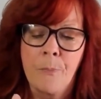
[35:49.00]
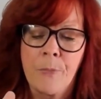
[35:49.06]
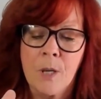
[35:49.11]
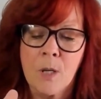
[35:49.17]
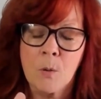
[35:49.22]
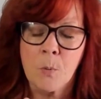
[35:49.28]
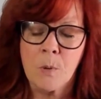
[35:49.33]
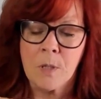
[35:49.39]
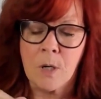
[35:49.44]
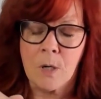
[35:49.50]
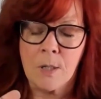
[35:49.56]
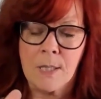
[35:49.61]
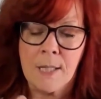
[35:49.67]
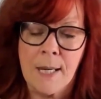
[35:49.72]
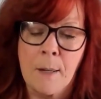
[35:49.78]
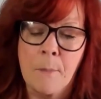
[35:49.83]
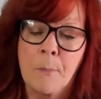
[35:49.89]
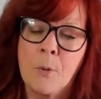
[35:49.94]
this was our
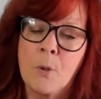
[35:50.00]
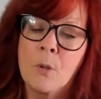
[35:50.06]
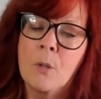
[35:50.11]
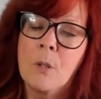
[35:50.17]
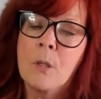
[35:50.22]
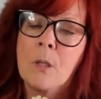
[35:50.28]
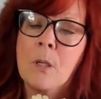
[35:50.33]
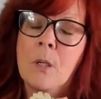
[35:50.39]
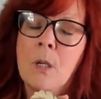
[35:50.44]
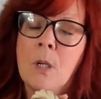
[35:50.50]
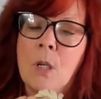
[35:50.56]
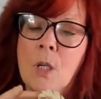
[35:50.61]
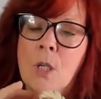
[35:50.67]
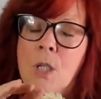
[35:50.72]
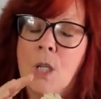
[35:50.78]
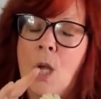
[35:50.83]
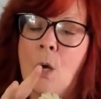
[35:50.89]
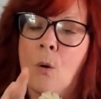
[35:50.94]
sample.
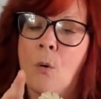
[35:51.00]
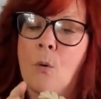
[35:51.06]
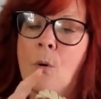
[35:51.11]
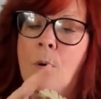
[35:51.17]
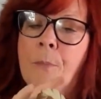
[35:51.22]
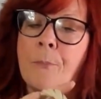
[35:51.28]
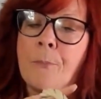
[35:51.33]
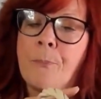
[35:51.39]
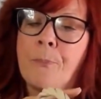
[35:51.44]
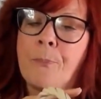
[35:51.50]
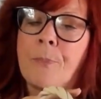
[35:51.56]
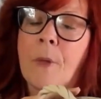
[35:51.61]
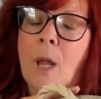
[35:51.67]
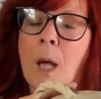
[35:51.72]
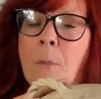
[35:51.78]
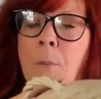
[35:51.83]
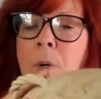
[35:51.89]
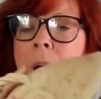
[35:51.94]
So
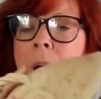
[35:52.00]
I'm